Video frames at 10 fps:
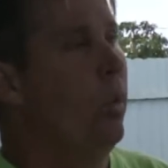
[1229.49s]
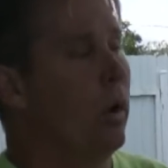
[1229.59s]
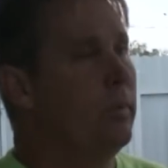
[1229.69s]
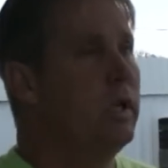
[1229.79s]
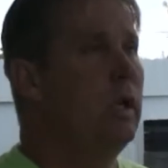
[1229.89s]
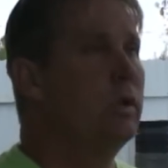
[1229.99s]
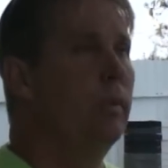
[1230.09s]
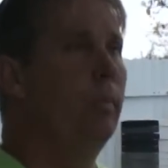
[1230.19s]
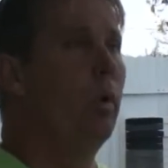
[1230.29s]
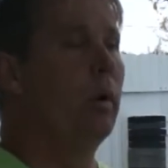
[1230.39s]
Worm tea is
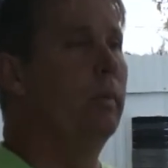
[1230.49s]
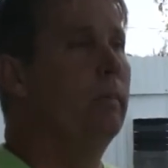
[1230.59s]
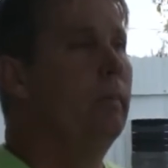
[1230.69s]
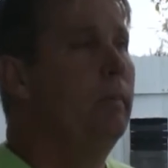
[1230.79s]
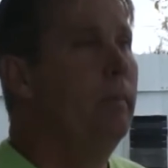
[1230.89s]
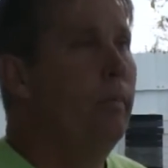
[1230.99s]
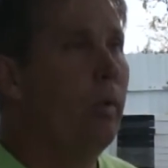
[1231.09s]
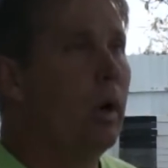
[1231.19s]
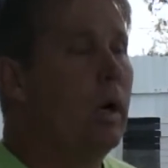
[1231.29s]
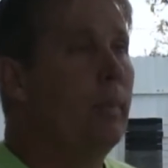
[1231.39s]
important
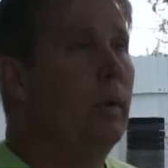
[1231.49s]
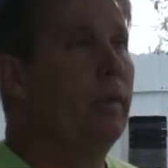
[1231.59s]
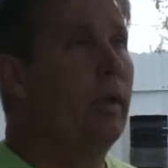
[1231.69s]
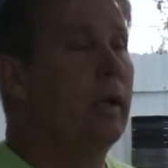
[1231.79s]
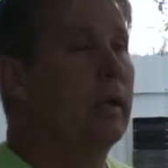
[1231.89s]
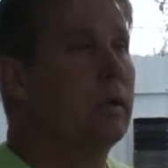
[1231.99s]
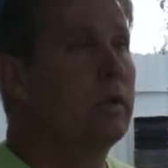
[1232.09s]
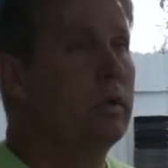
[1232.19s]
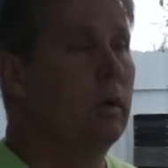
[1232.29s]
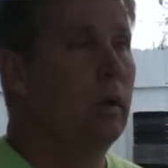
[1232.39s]
for a couple of
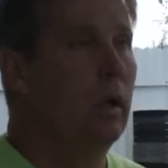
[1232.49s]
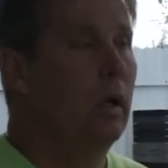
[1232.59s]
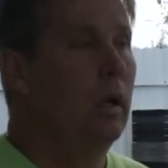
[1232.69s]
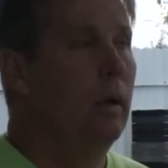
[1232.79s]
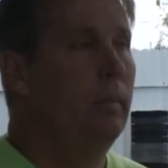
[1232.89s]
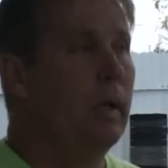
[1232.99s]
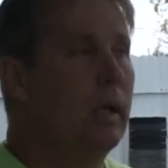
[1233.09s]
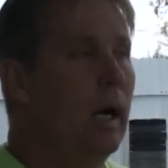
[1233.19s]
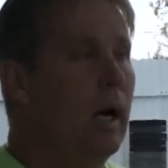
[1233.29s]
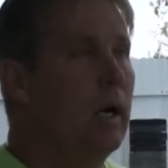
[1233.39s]
things,
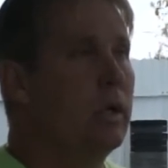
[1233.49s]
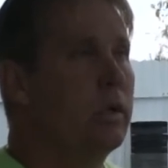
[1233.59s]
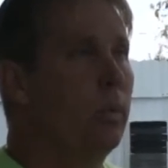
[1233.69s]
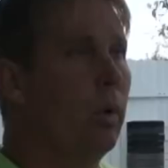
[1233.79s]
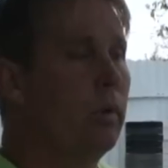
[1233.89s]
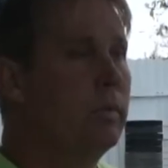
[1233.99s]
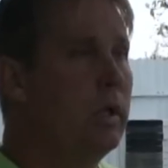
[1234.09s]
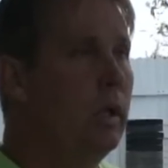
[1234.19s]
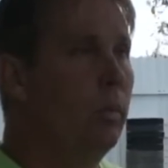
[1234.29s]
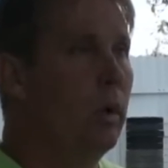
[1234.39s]
because worm
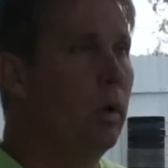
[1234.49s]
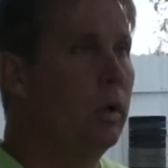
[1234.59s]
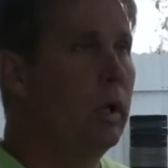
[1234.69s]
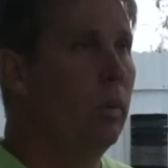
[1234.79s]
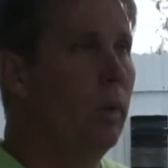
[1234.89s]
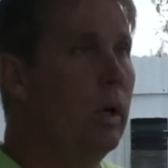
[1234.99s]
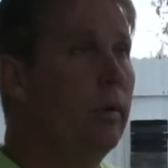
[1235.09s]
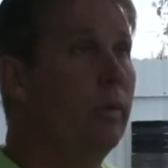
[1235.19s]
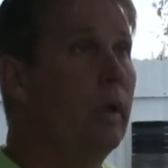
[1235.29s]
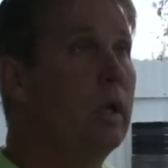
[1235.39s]
tea will get rid
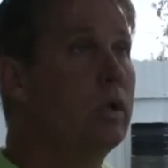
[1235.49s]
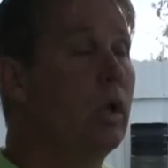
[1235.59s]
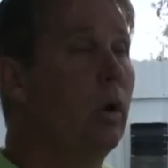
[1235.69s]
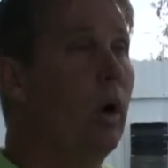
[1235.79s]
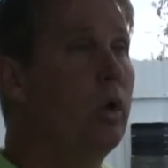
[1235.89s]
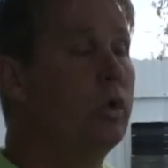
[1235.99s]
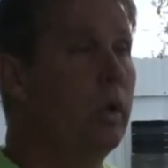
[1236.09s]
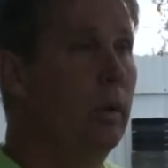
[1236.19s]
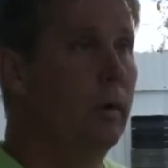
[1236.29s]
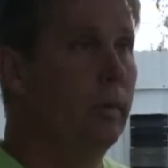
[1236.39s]
of the things that are
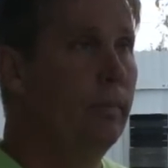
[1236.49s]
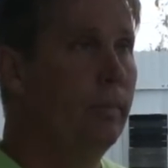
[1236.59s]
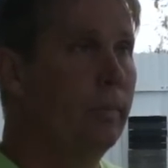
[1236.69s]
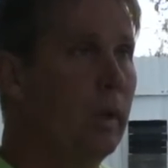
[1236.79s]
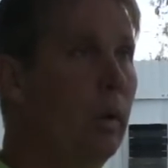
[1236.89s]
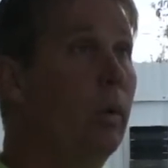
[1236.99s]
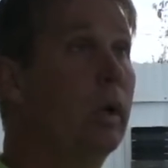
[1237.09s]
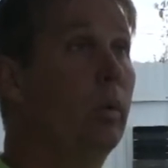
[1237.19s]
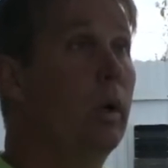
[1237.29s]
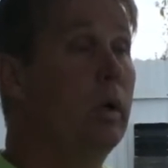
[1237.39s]
untreatable. It will
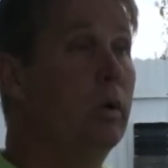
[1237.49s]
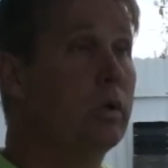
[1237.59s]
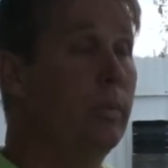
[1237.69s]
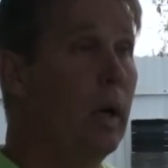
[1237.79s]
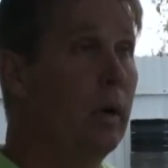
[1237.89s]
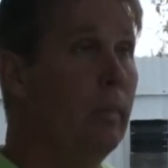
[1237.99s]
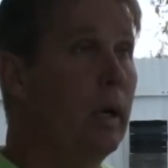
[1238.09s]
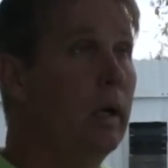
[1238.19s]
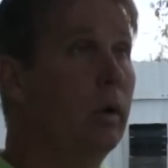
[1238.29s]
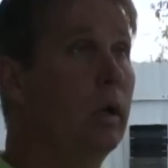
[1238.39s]
get rid of your spider
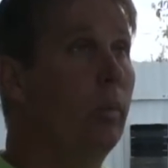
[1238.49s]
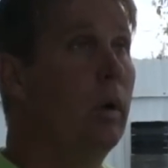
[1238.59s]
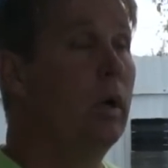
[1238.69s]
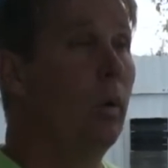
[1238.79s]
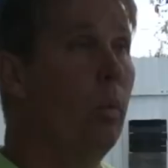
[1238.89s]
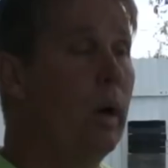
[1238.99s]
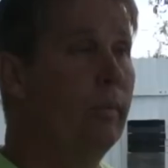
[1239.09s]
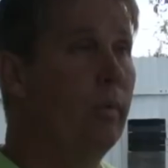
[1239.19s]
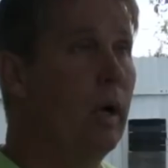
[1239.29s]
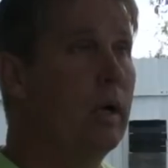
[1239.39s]
mite, it will get rid of your
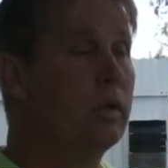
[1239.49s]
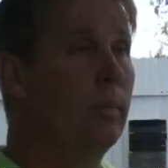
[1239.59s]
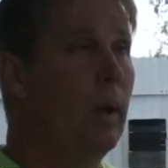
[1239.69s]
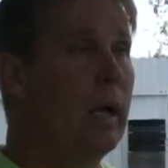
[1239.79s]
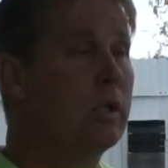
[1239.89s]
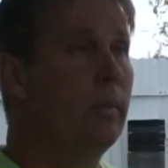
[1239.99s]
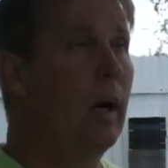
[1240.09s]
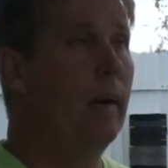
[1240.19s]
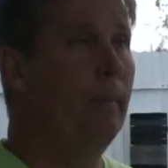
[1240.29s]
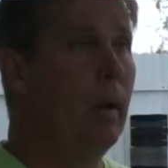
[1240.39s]
white flies, black
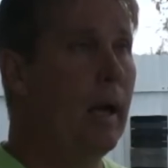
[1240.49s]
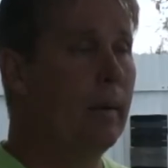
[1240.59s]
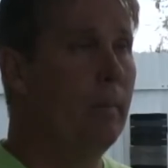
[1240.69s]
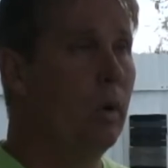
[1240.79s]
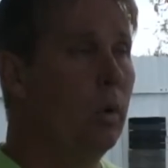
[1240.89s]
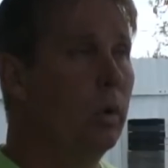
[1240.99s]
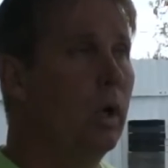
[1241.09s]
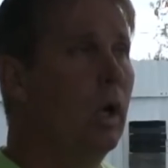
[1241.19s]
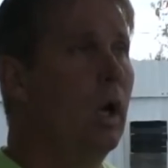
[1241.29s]
spot, black mold,